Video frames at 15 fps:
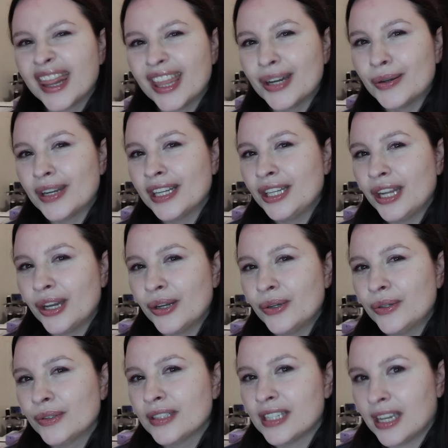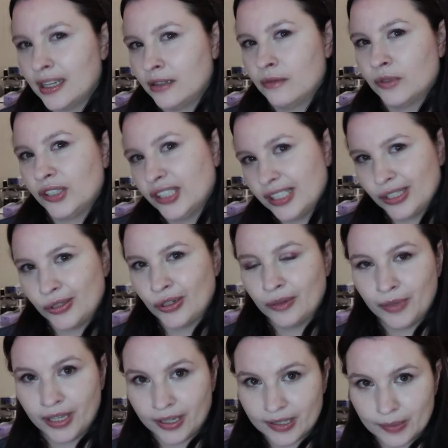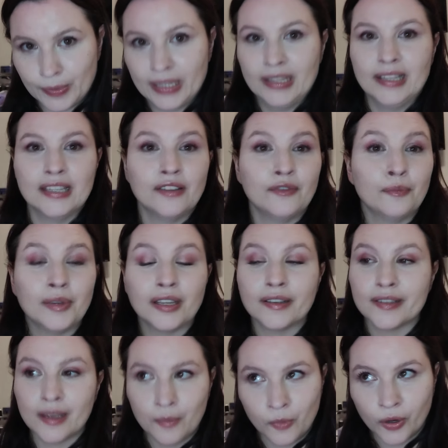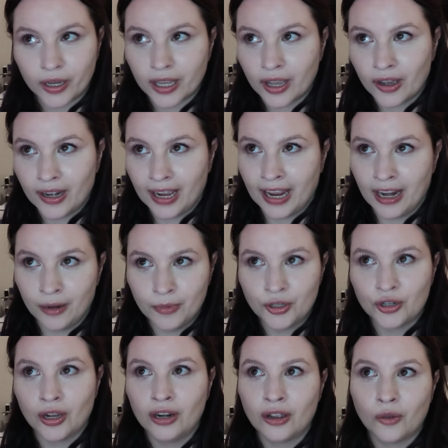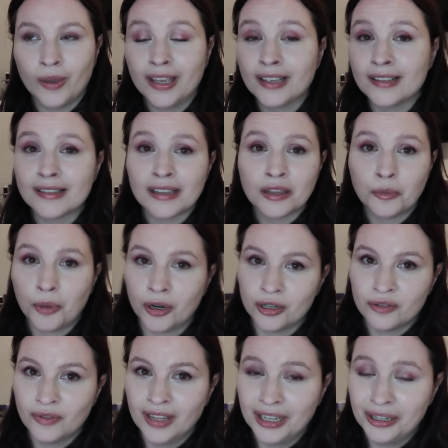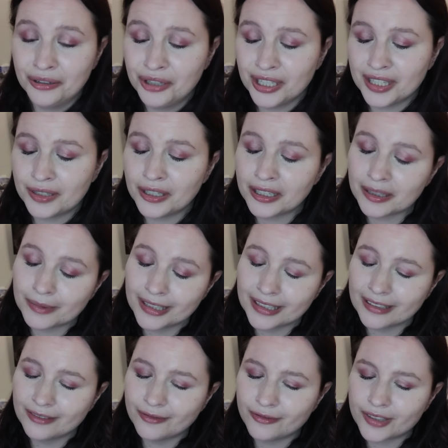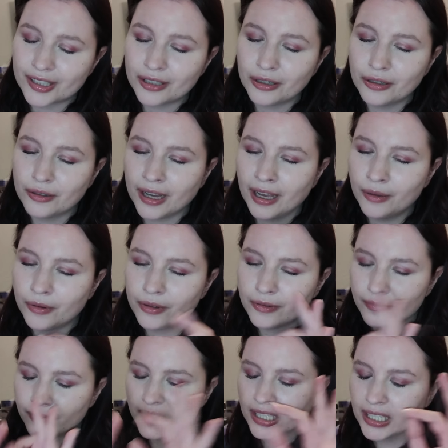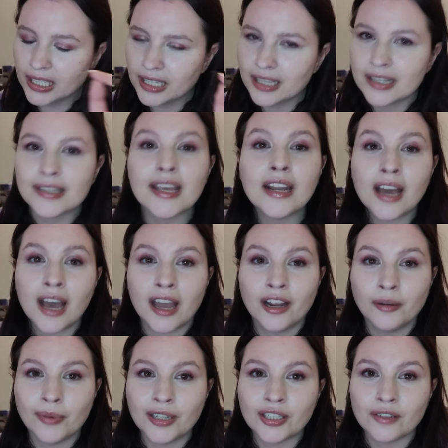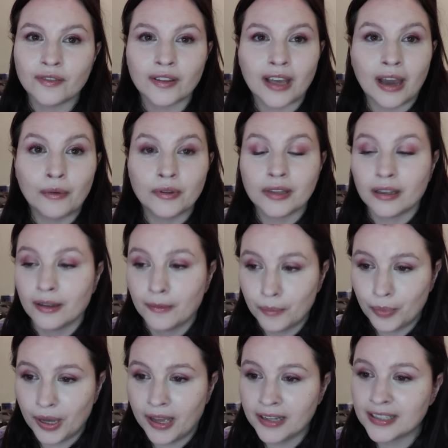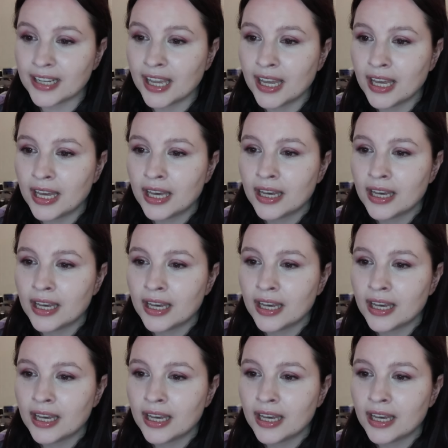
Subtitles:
Though I know Tegwell is going to be expensive because I'm working on animatronic wings and the parts for that are just so expensive. So I will set a higher budget for that one. But